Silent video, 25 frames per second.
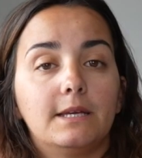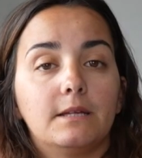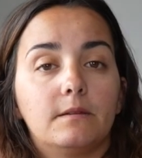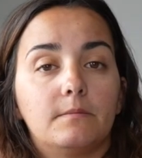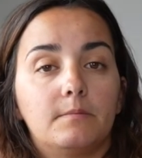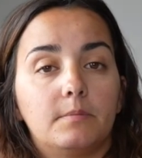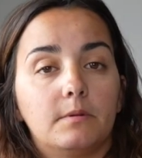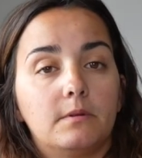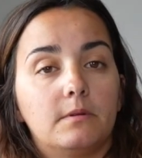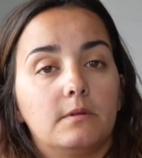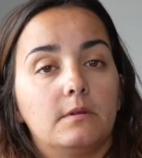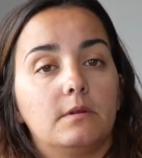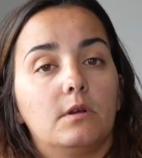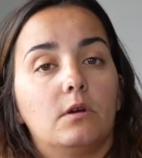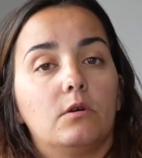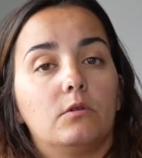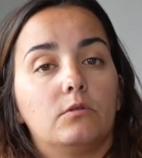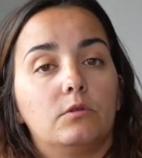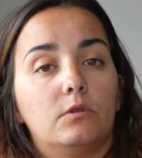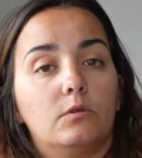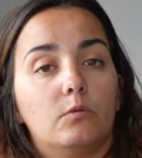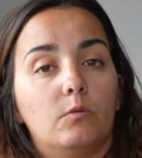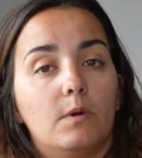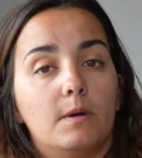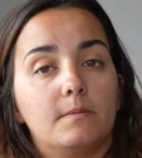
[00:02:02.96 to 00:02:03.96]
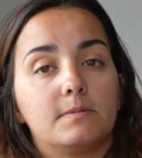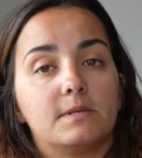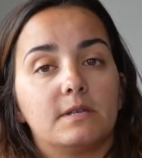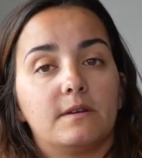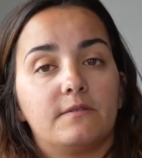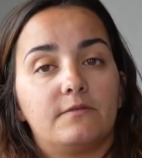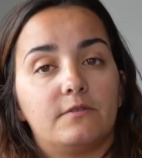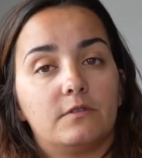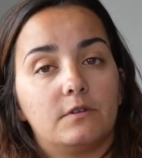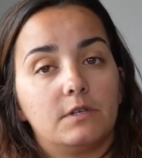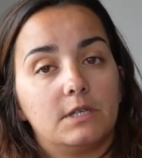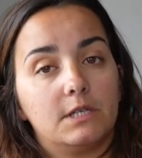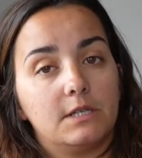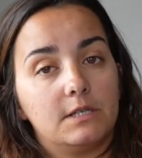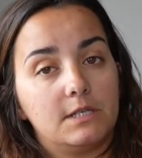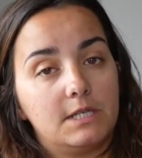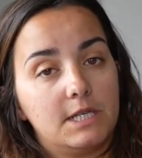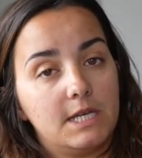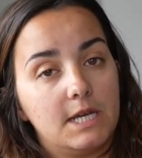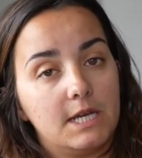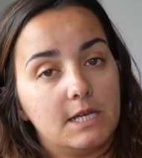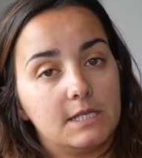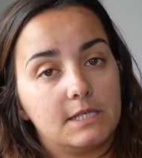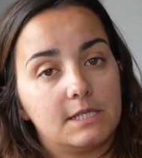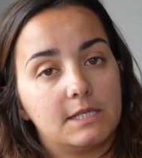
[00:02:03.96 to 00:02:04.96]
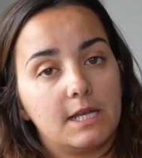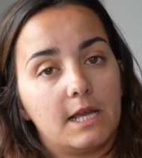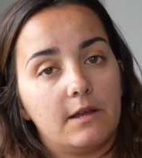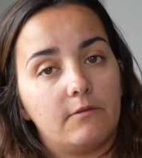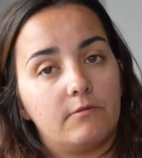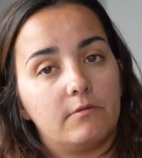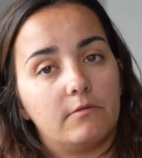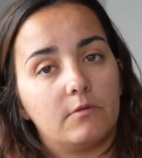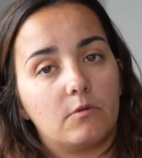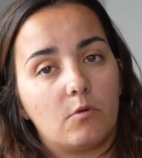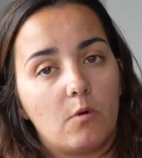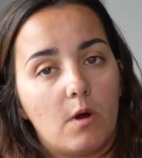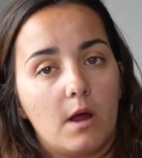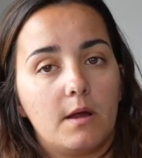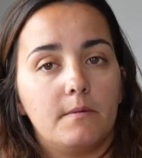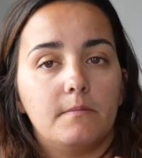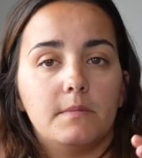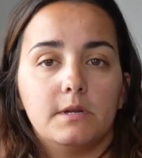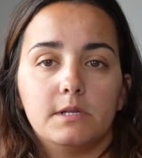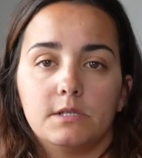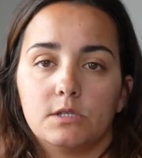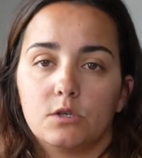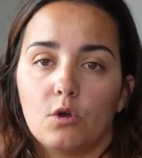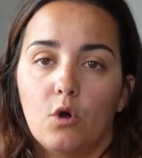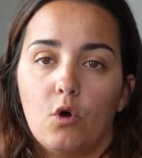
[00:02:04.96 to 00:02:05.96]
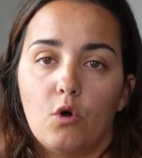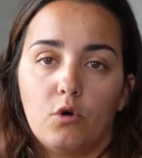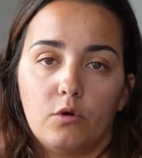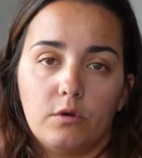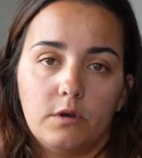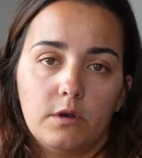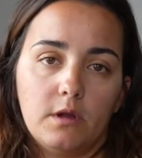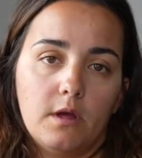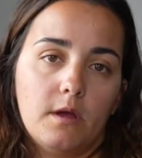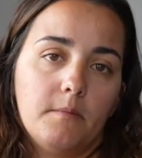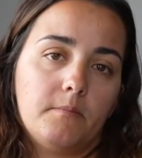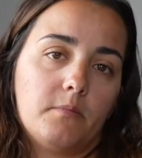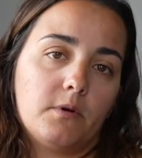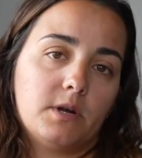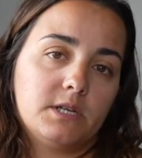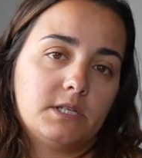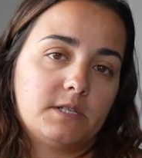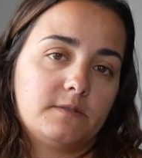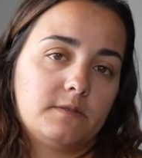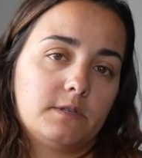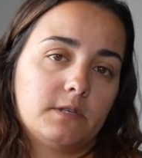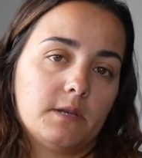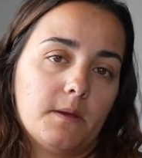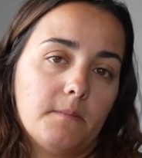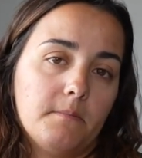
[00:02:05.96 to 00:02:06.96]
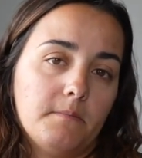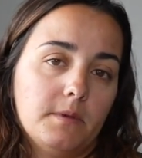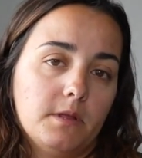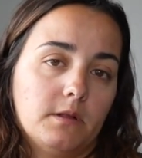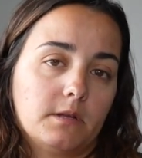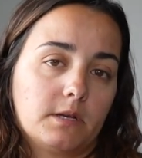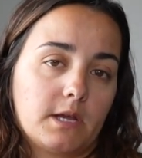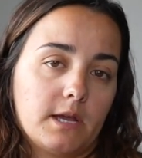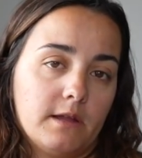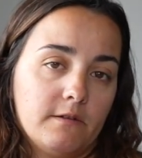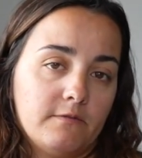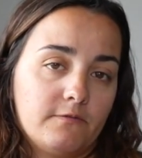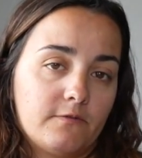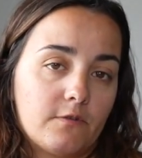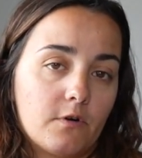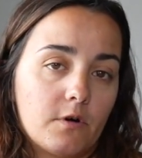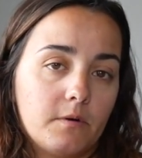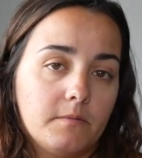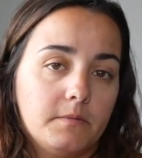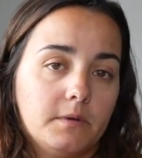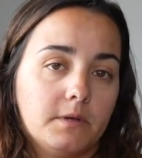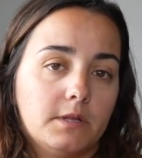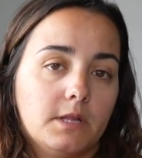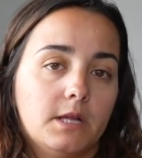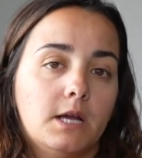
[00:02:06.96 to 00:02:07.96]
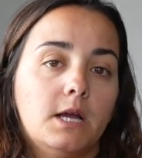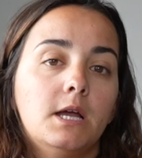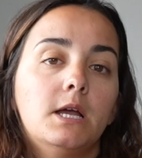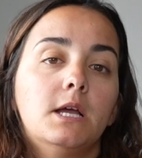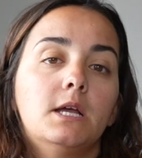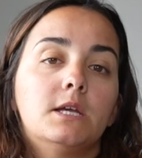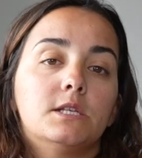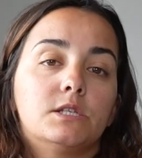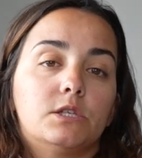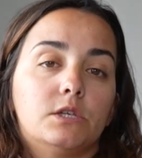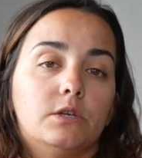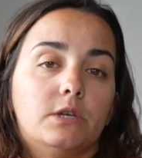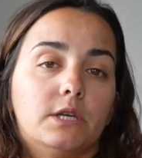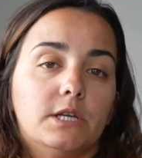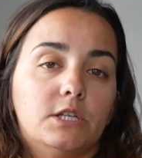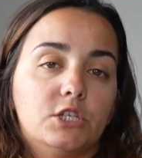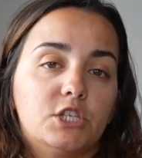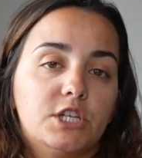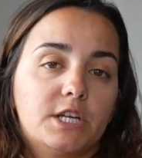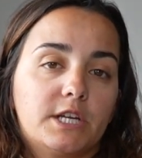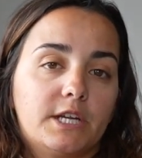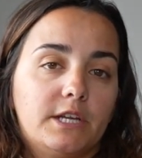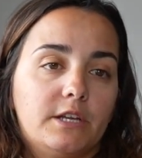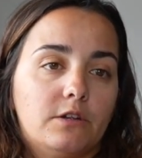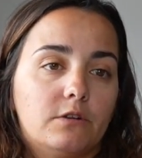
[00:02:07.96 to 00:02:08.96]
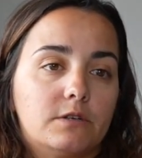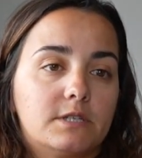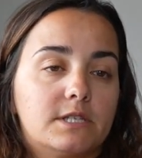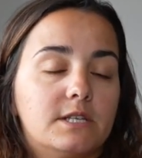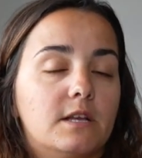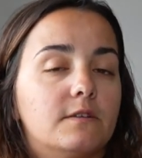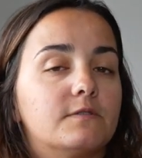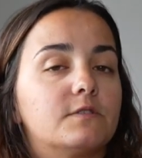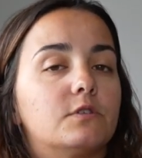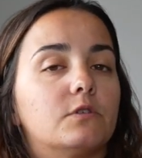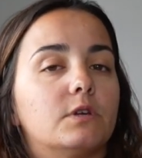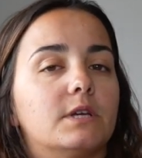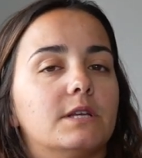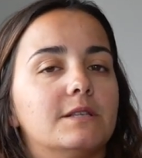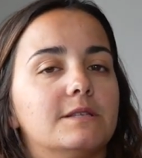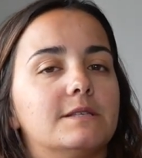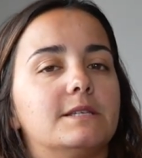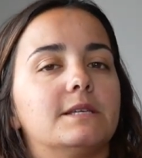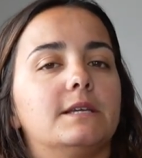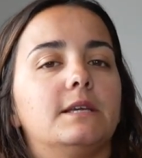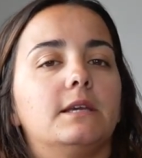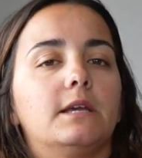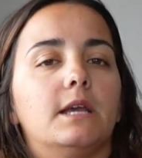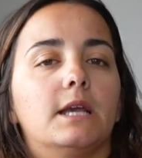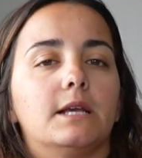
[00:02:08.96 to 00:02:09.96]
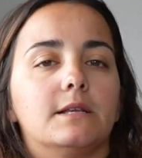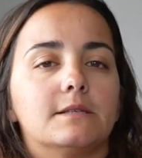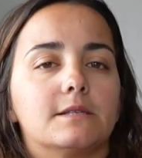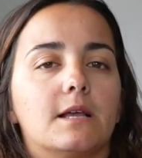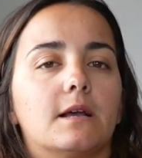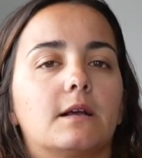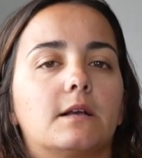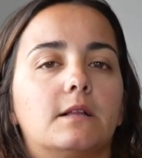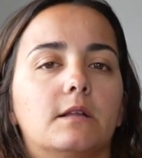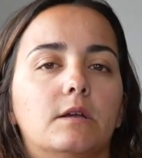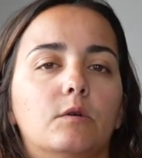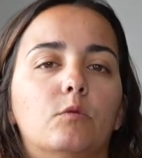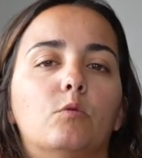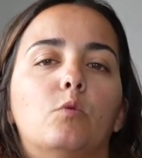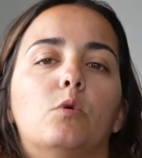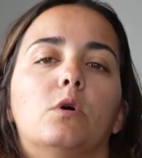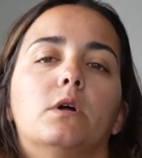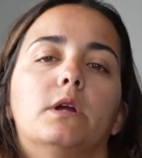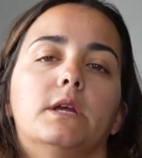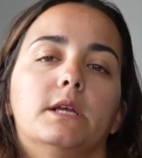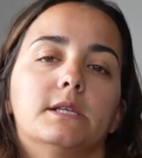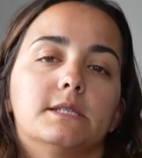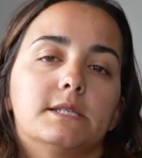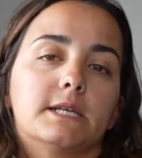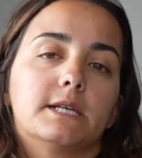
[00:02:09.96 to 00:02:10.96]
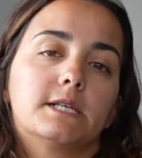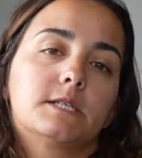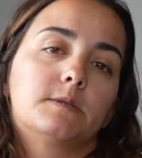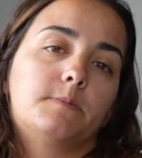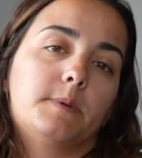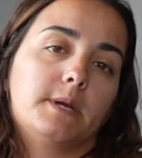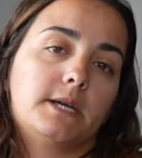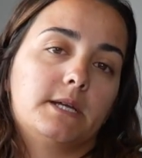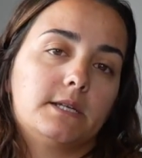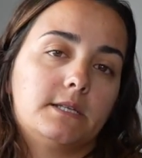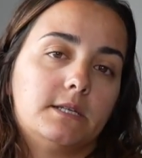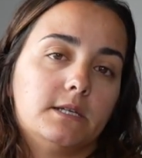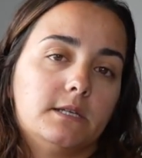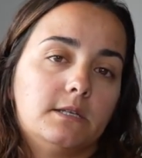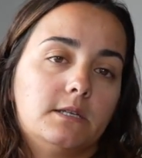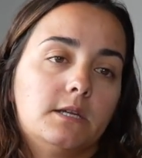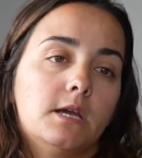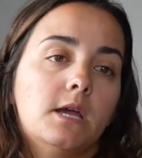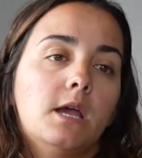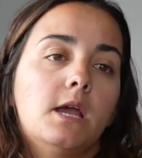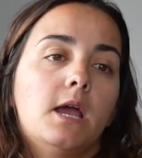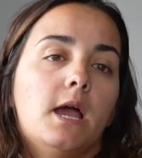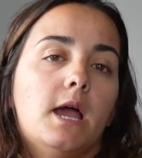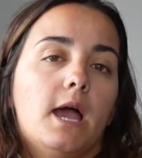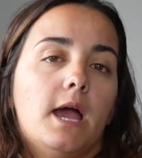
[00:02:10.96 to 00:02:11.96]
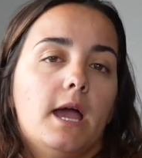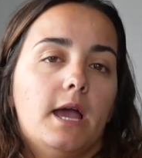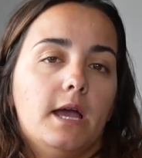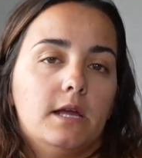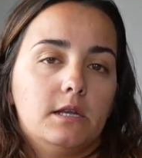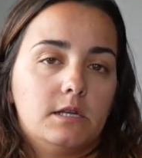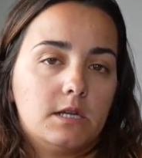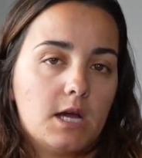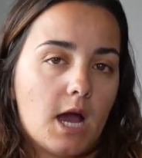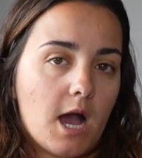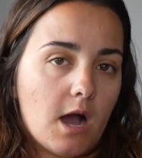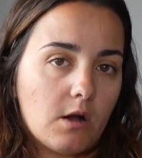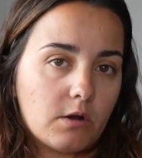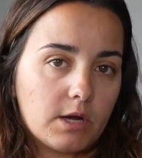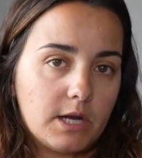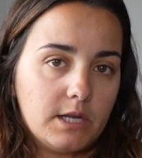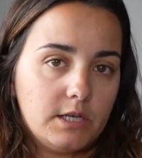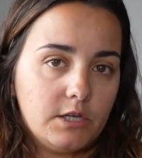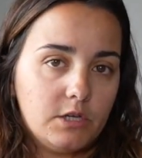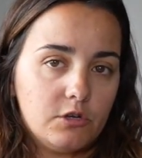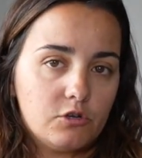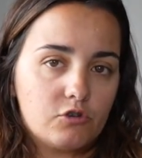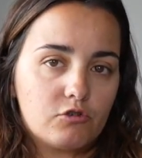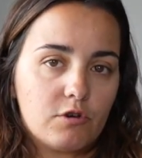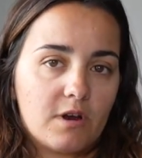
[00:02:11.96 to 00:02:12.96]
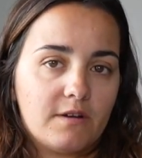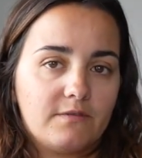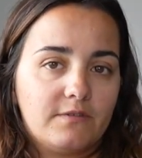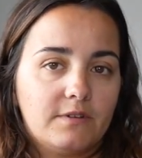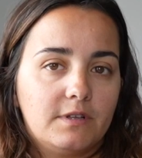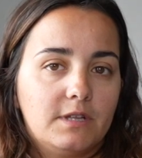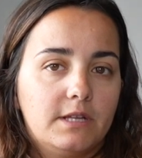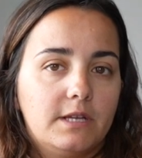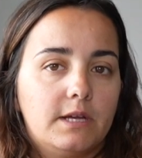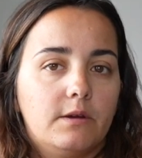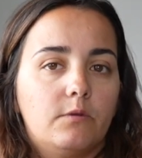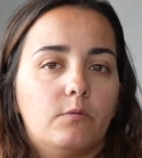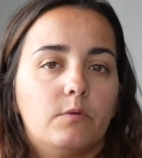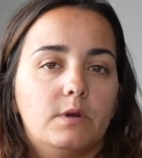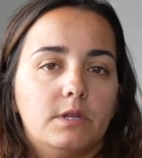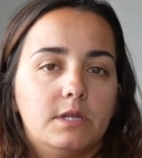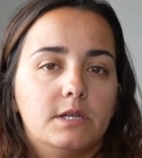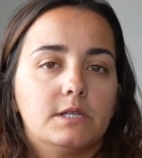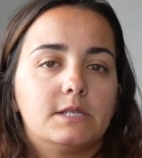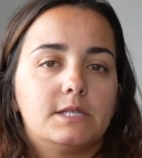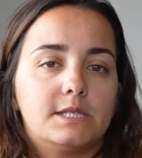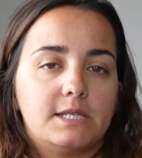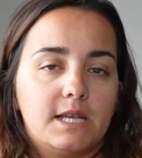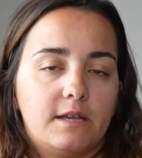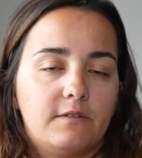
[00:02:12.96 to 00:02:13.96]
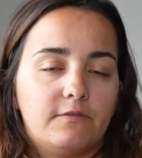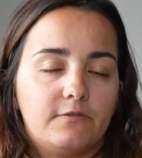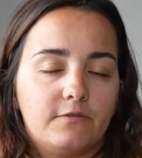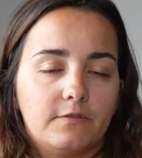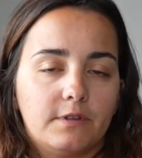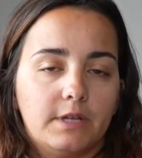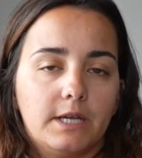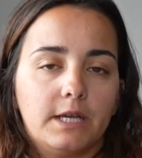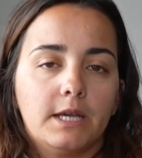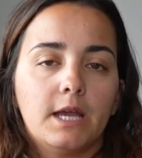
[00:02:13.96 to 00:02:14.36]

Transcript: it below the website for the TSA requirements on breast milk and formula, so you can check it yourself, so you can see exactly what is expected and how can you travel it with it safely.